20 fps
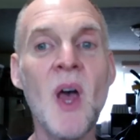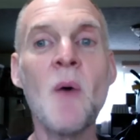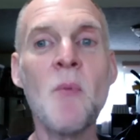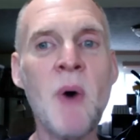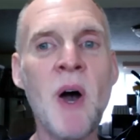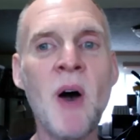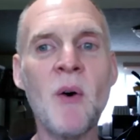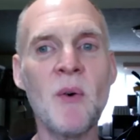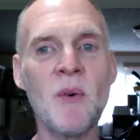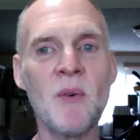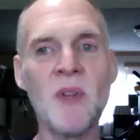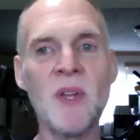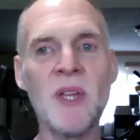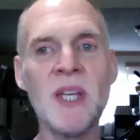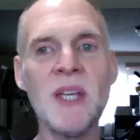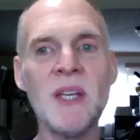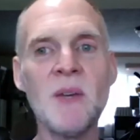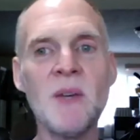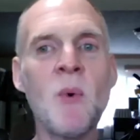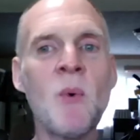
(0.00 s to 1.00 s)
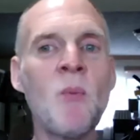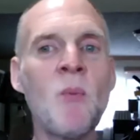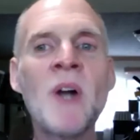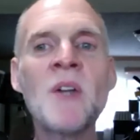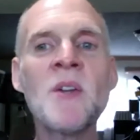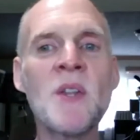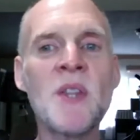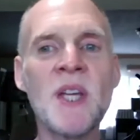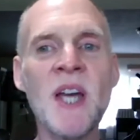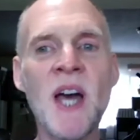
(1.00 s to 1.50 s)
Well, one or
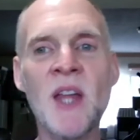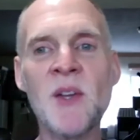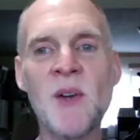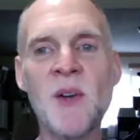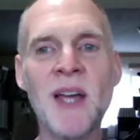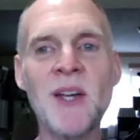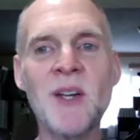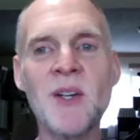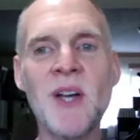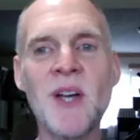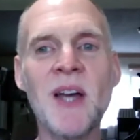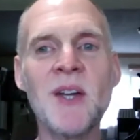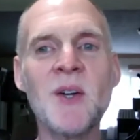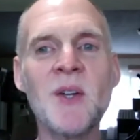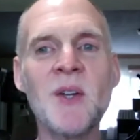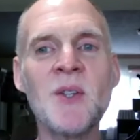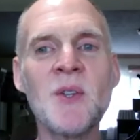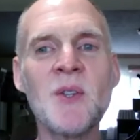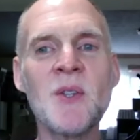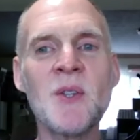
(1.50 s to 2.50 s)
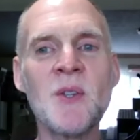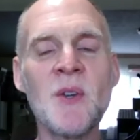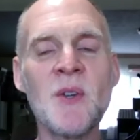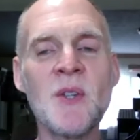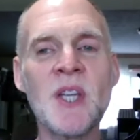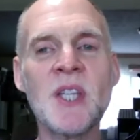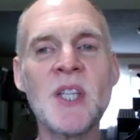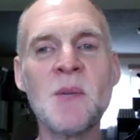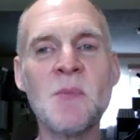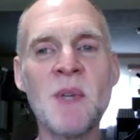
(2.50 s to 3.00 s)
the other. I couldn't do the New
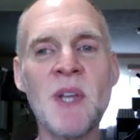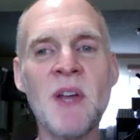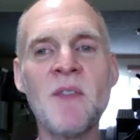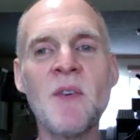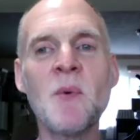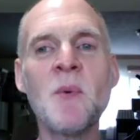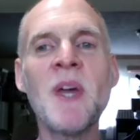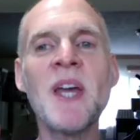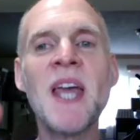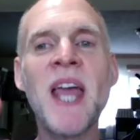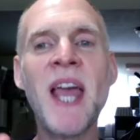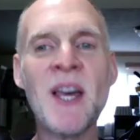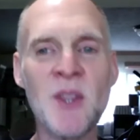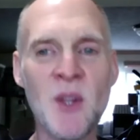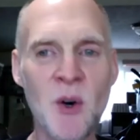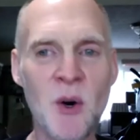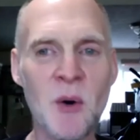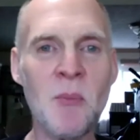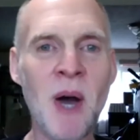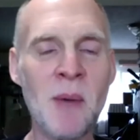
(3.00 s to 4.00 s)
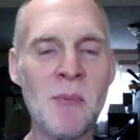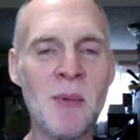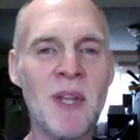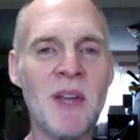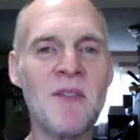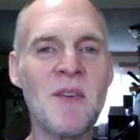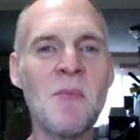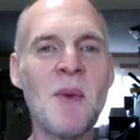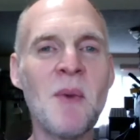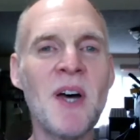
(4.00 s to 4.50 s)
Testament every week and the whole Bible
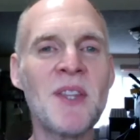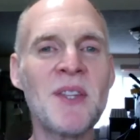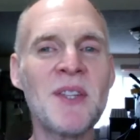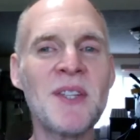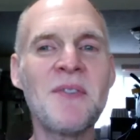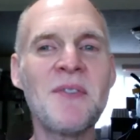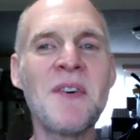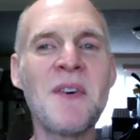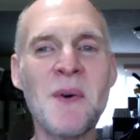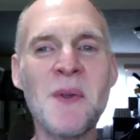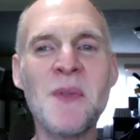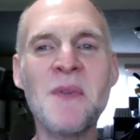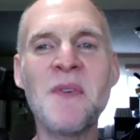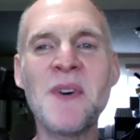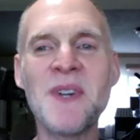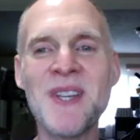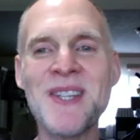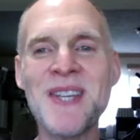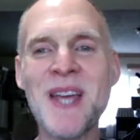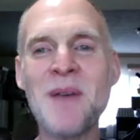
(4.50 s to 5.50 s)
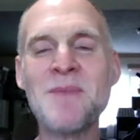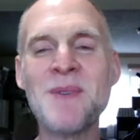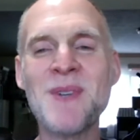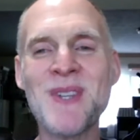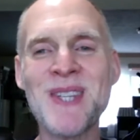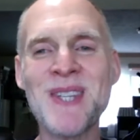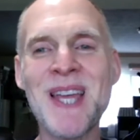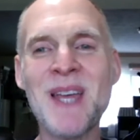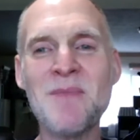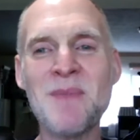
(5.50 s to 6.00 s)
every month with 40
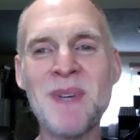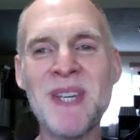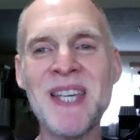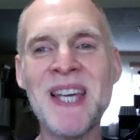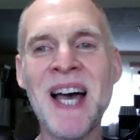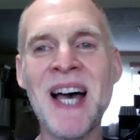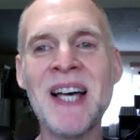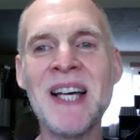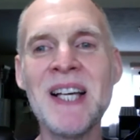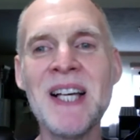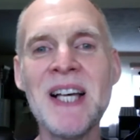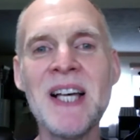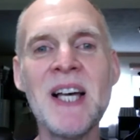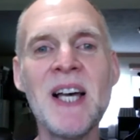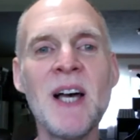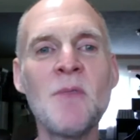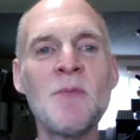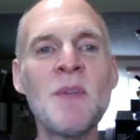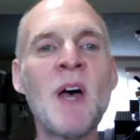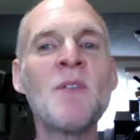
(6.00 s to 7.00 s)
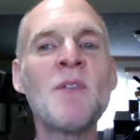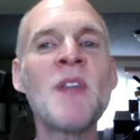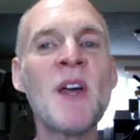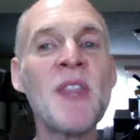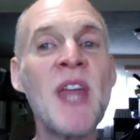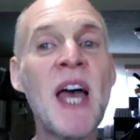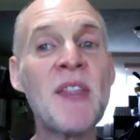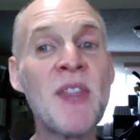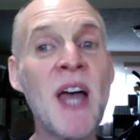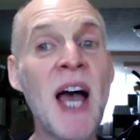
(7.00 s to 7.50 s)
chapters a day. But yeah,
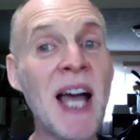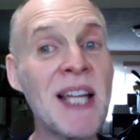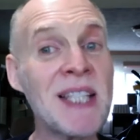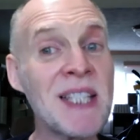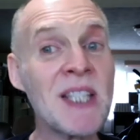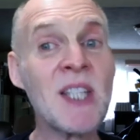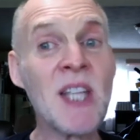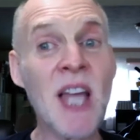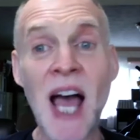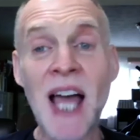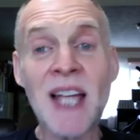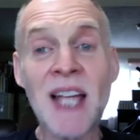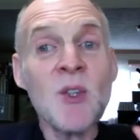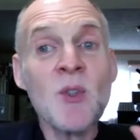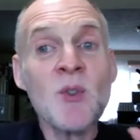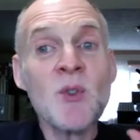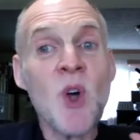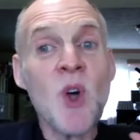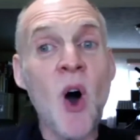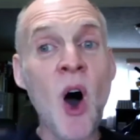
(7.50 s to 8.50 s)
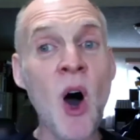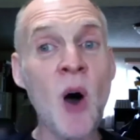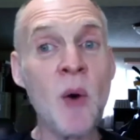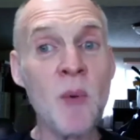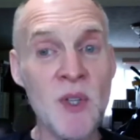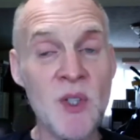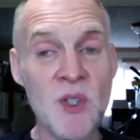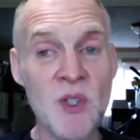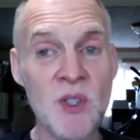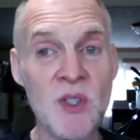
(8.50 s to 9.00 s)
I don't
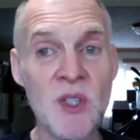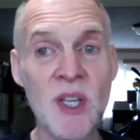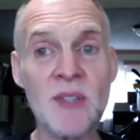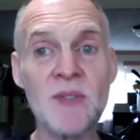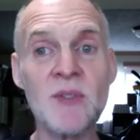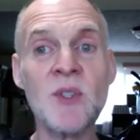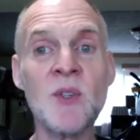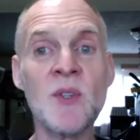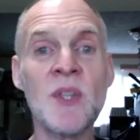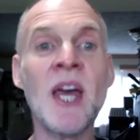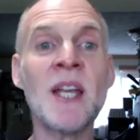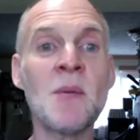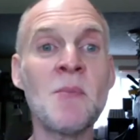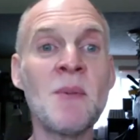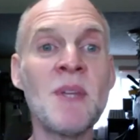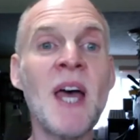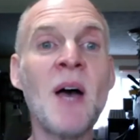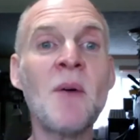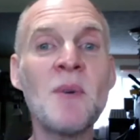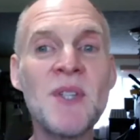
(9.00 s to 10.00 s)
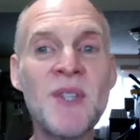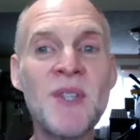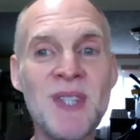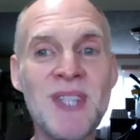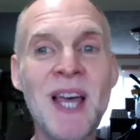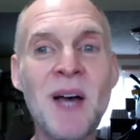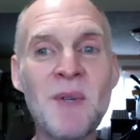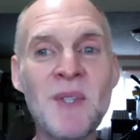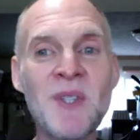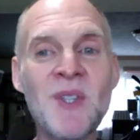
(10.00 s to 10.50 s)
always do that. And that
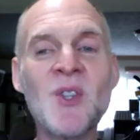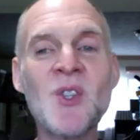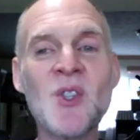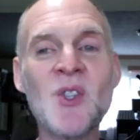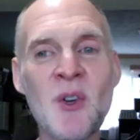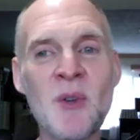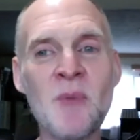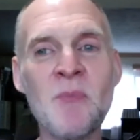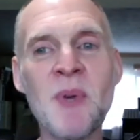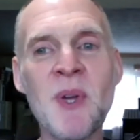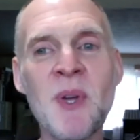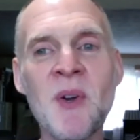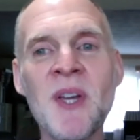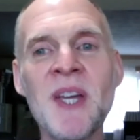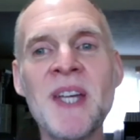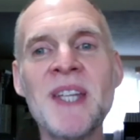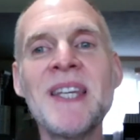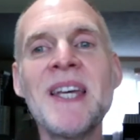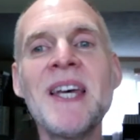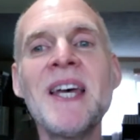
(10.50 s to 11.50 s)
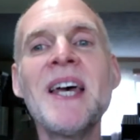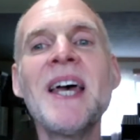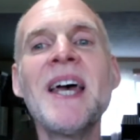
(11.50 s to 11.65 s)
was a certain period